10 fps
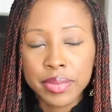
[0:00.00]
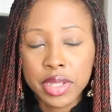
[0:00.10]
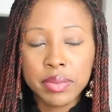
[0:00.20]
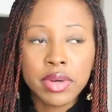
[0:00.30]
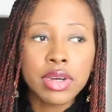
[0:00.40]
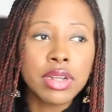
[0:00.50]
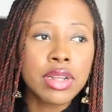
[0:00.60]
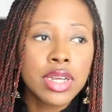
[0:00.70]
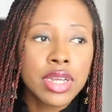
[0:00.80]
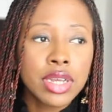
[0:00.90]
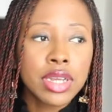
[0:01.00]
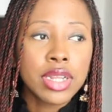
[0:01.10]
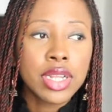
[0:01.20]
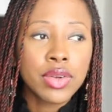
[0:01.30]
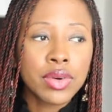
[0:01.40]
people
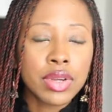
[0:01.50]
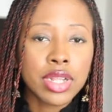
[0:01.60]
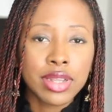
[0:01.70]
they look